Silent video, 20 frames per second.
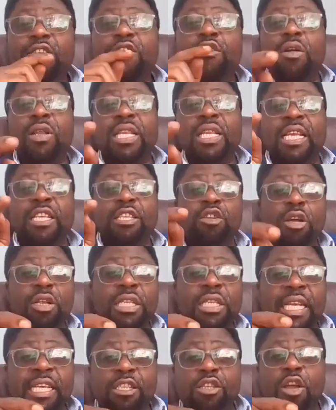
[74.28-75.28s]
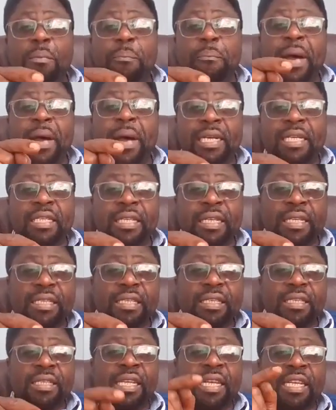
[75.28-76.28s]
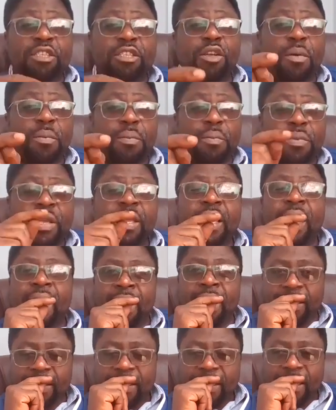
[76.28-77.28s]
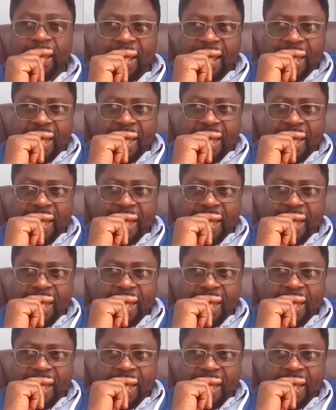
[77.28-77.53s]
So this your batteries. Yes.